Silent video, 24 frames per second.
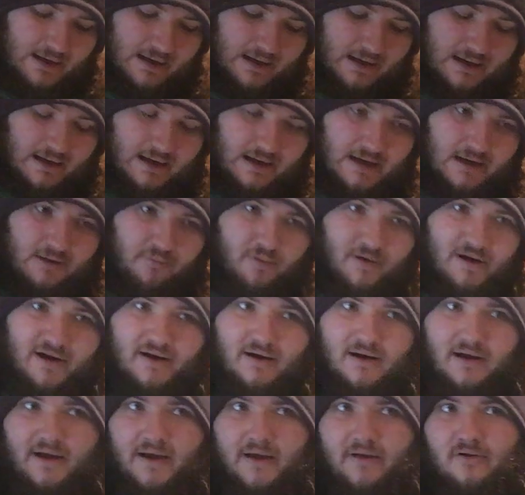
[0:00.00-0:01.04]
But
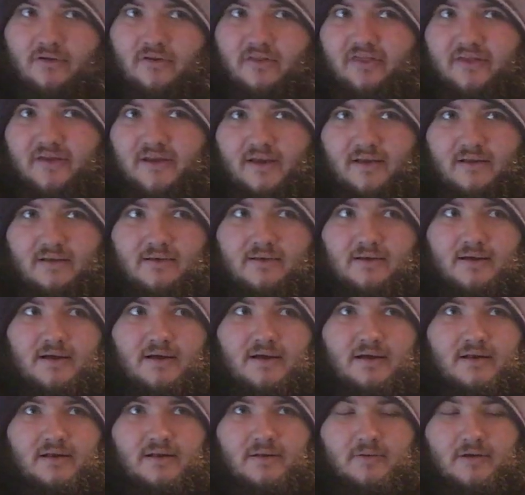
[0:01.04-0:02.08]
I don't think
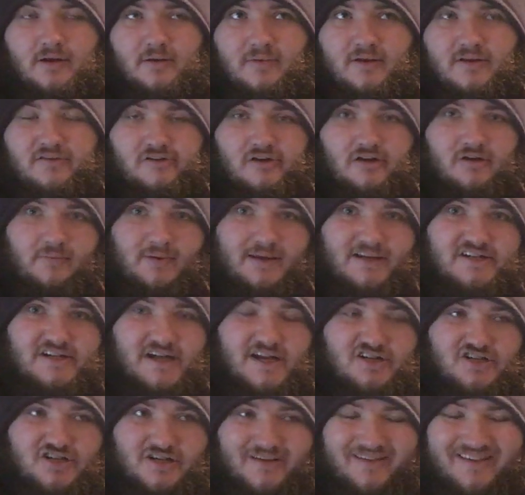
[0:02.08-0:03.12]
WWE is going to be
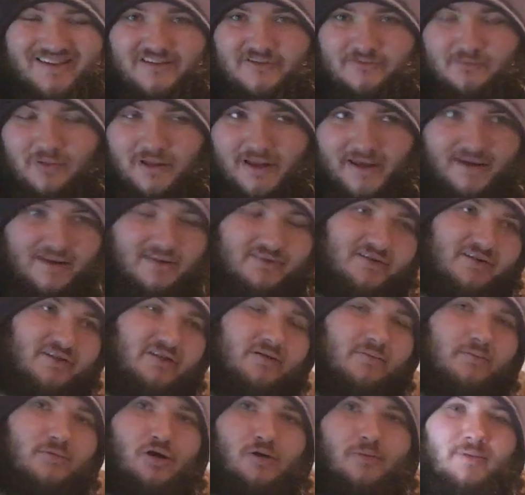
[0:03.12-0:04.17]
changing these plans at
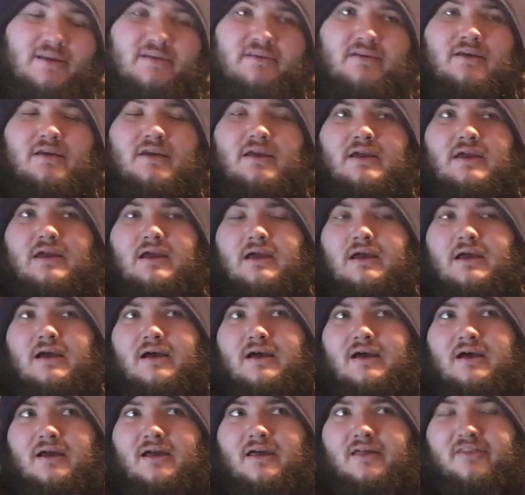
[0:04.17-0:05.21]
the moment.
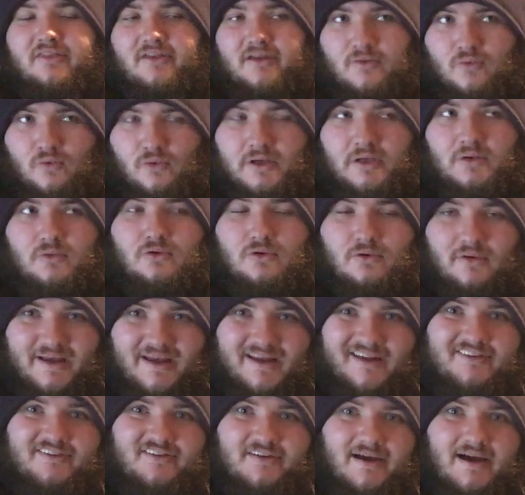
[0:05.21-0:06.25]
I think we will
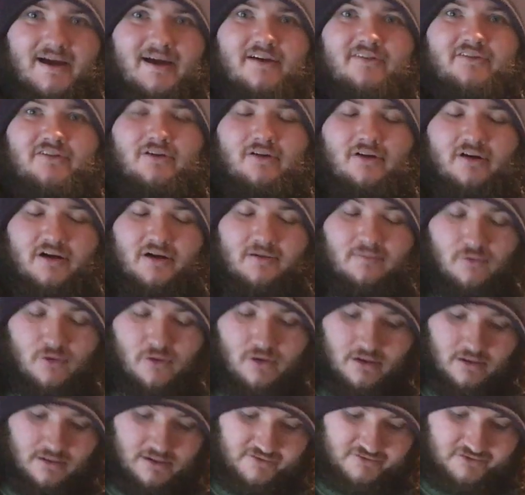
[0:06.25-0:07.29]
get Styles and
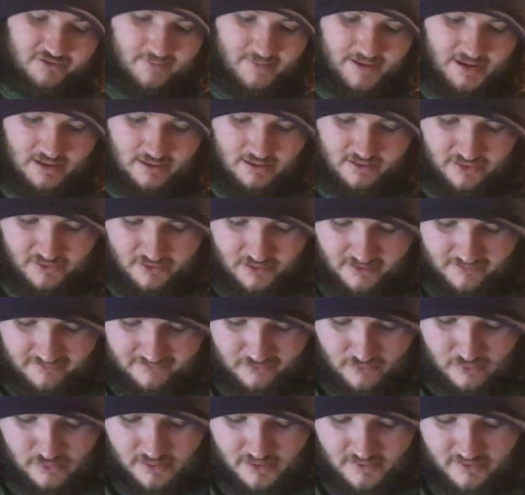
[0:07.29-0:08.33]
Nakamura at WrestleMania
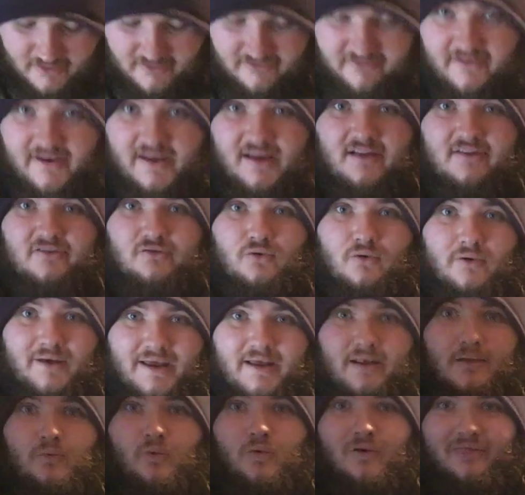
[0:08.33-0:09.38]
34, and the fans will
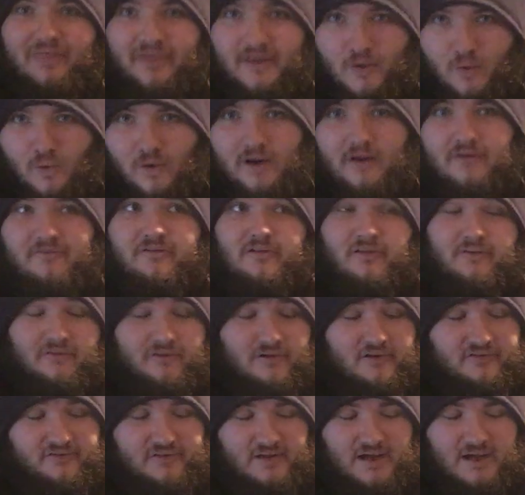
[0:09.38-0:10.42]
get what they want for the
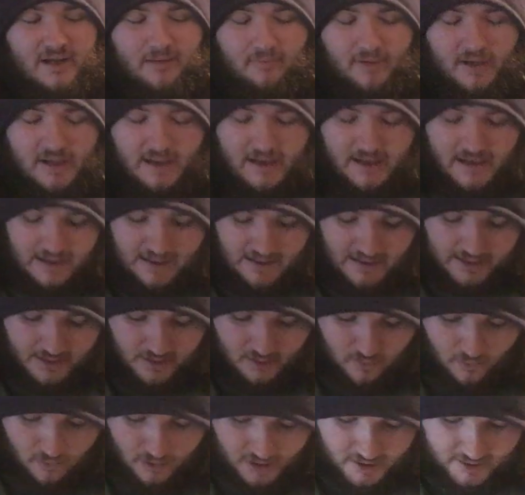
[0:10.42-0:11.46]
first time in
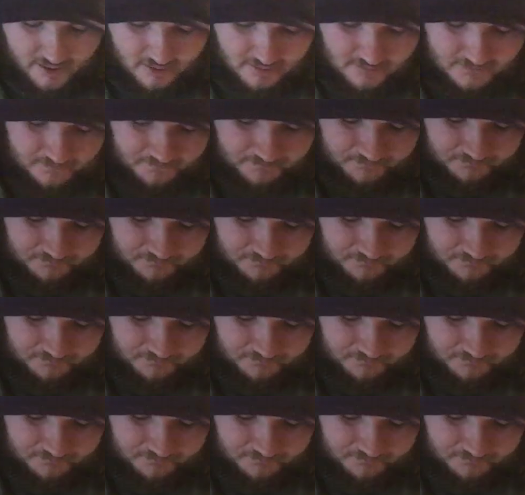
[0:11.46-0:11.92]
a while.